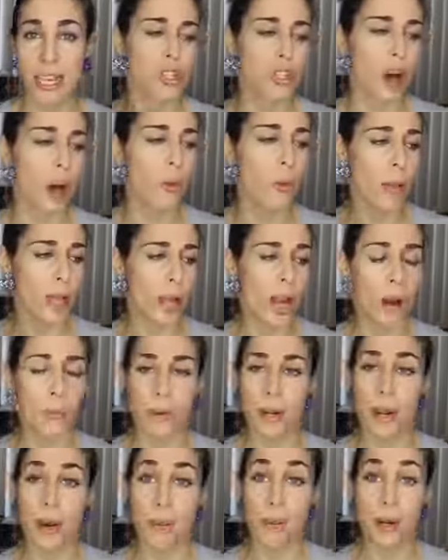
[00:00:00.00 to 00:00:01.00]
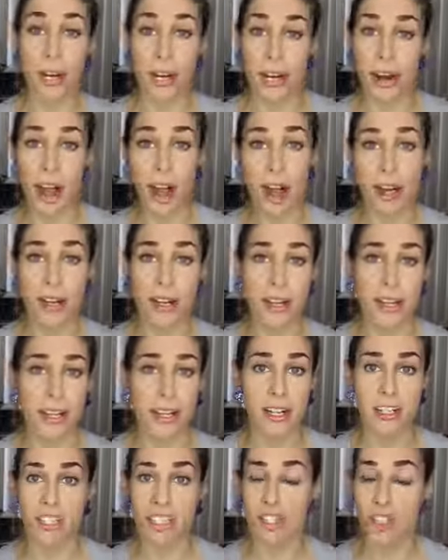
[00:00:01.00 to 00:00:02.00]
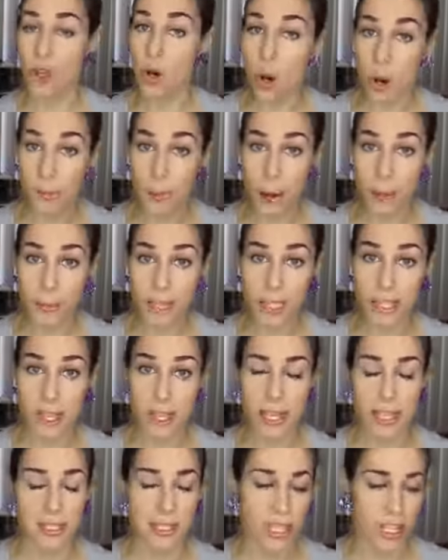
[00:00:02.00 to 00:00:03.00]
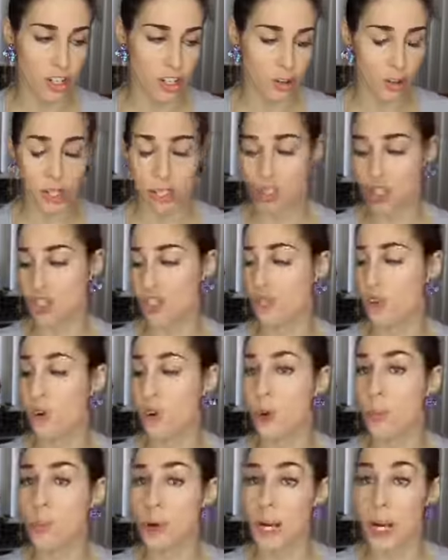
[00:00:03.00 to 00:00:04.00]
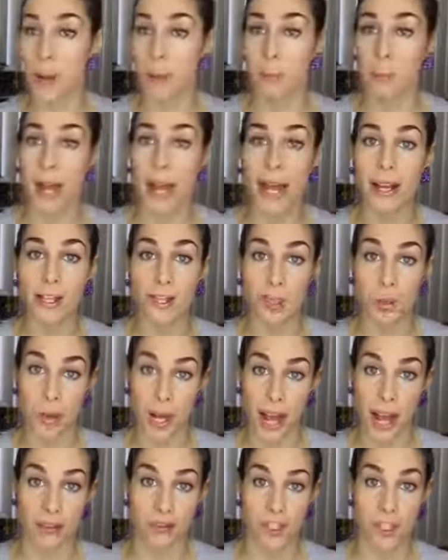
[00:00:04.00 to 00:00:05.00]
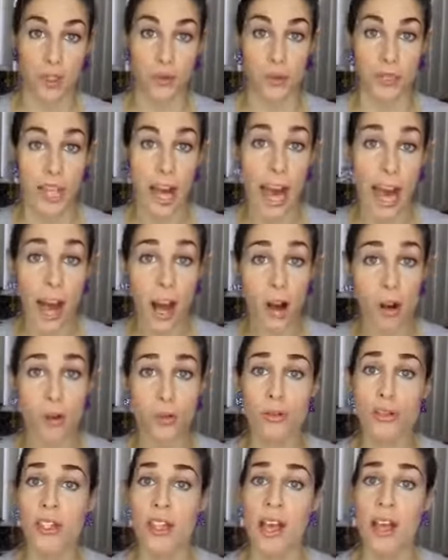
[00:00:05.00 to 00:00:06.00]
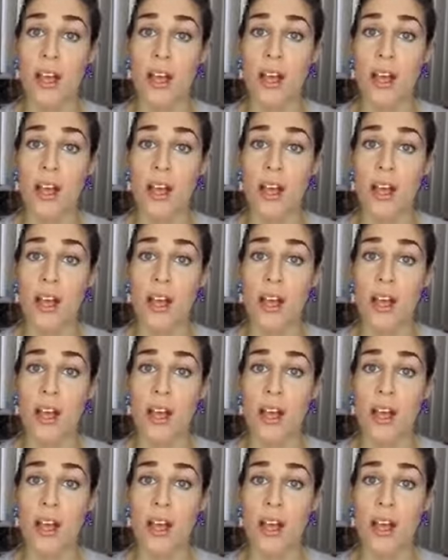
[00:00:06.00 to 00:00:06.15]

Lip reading: So I'll wake up and I'll put it on, and then I'll just go about my day. I'll take Noel to school, bring him back, do what I have to do in the house.